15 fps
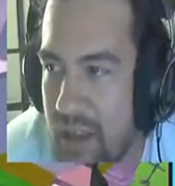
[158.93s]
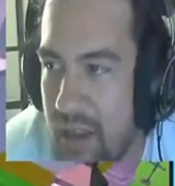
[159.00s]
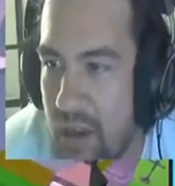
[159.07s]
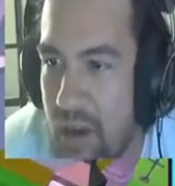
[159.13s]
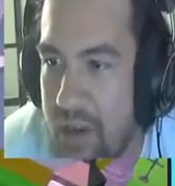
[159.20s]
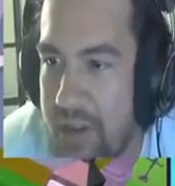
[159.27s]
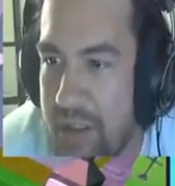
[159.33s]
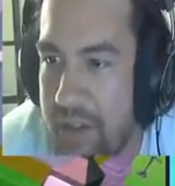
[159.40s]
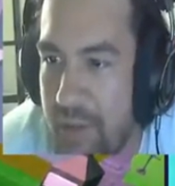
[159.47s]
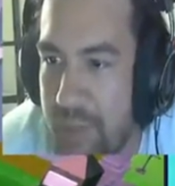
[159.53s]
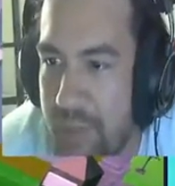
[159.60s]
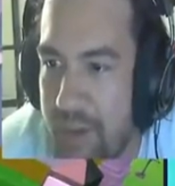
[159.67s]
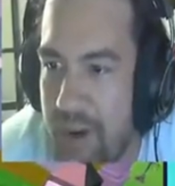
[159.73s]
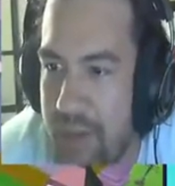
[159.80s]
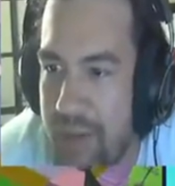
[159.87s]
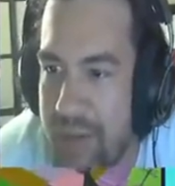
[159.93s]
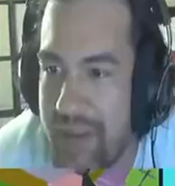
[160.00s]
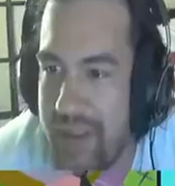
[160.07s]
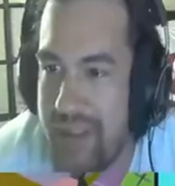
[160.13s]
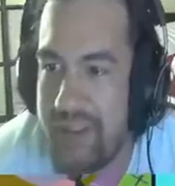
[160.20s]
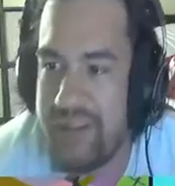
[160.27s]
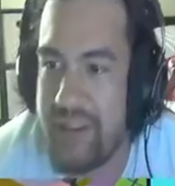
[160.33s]
Oh, I have a bar on my
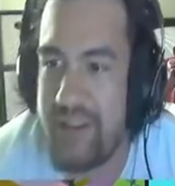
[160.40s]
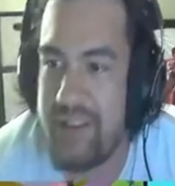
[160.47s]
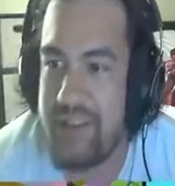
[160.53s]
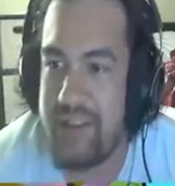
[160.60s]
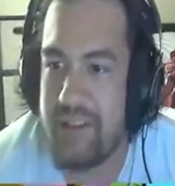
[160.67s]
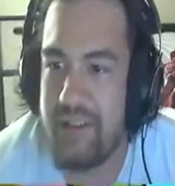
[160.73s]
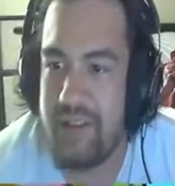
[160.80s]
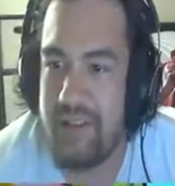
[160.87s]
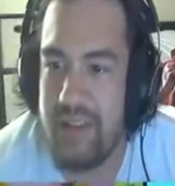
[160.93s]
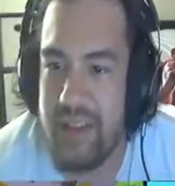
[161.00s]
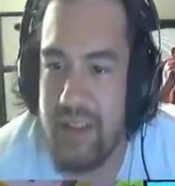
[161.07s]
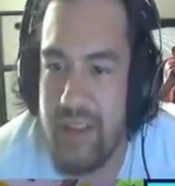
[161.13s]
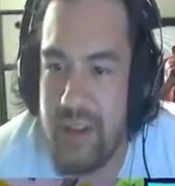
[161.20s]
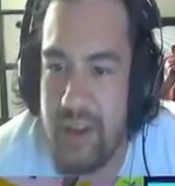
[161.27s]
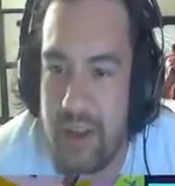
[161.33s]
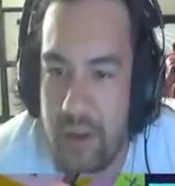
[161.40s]
left. I see you.